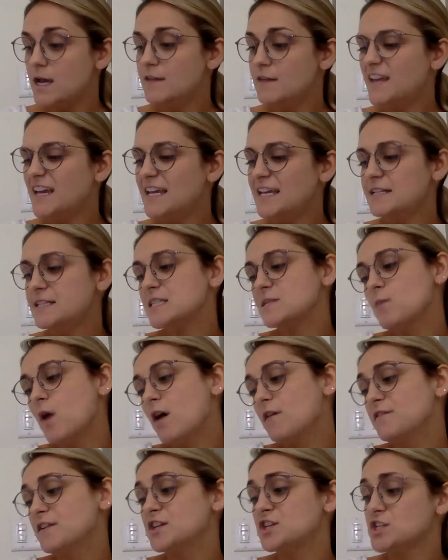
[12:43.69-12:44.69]
They eat
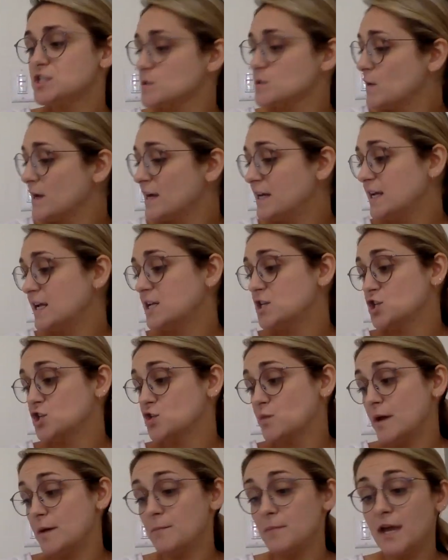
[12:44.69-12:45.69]
small fish, squid, and
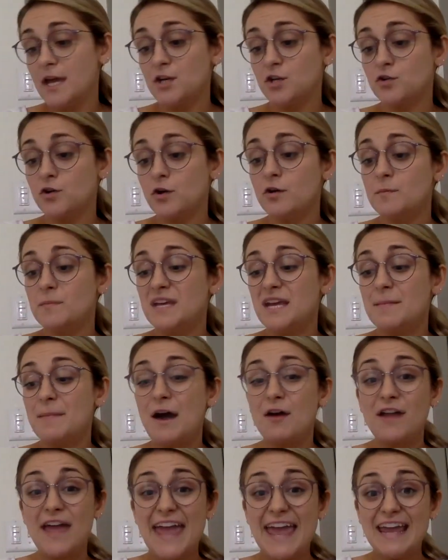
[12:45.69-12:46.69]
shrimp and grow to be
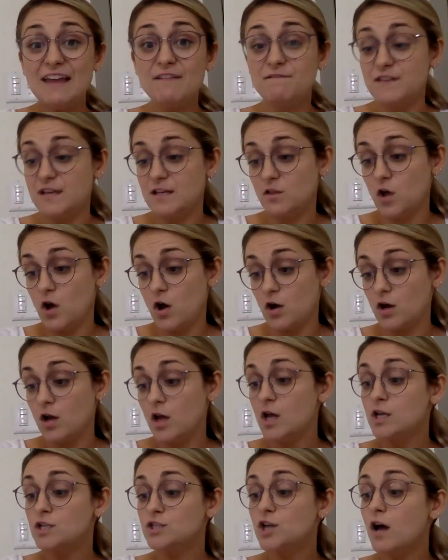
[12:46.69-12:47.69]
about 8 feet long.
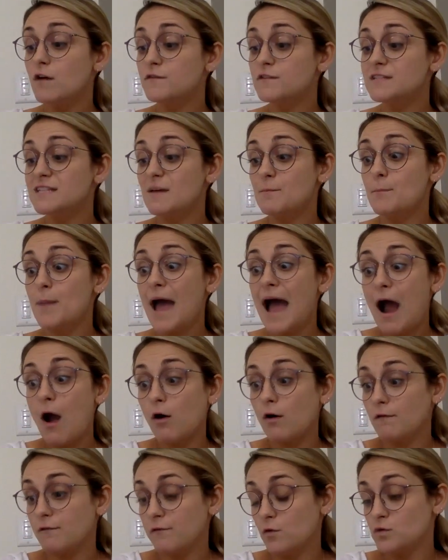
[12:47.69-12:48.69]
Dolphins have
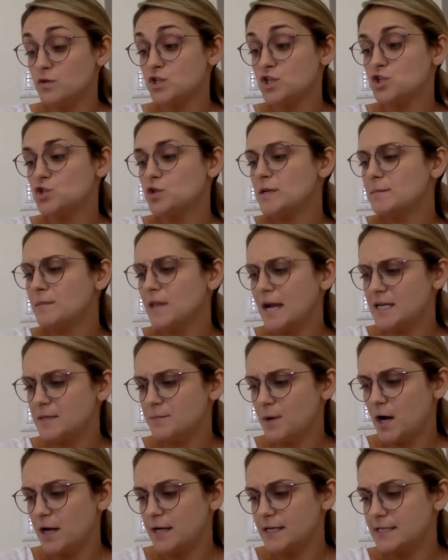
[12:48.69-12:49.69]
powerful, streamlined
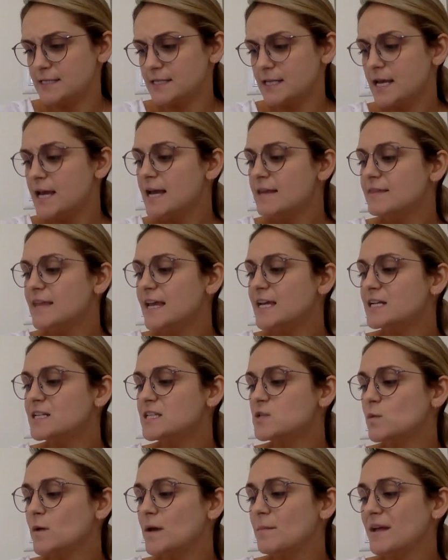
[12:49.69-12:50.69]
bodies. They can
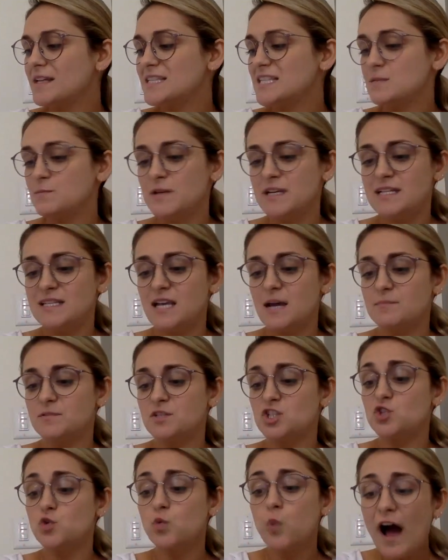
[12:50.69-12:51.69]
swim at speeds up
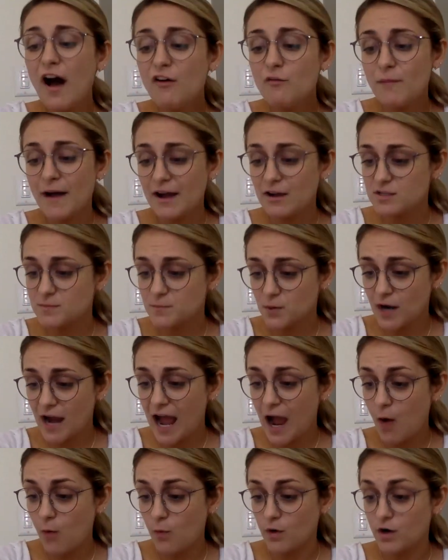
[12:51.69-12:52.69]
to 12 miles per
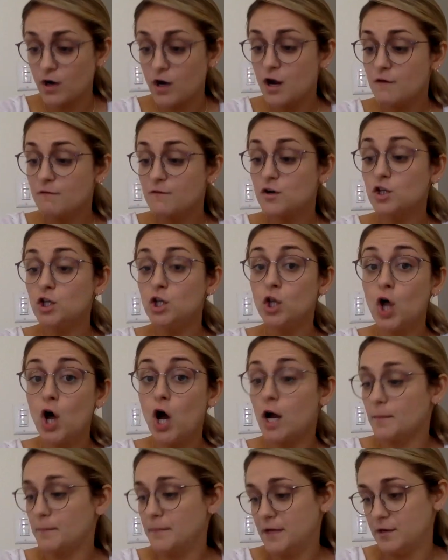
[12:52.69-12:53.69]
hour for
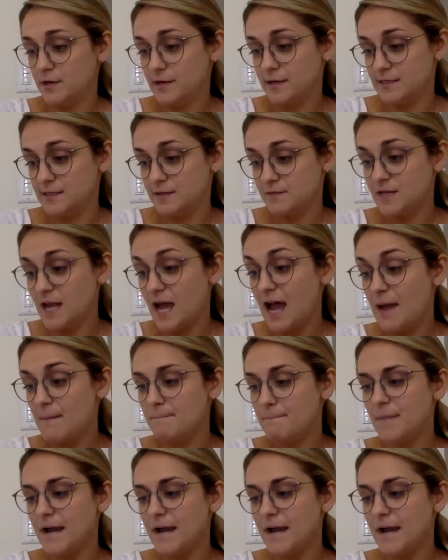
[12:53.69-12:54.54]
long periods of time.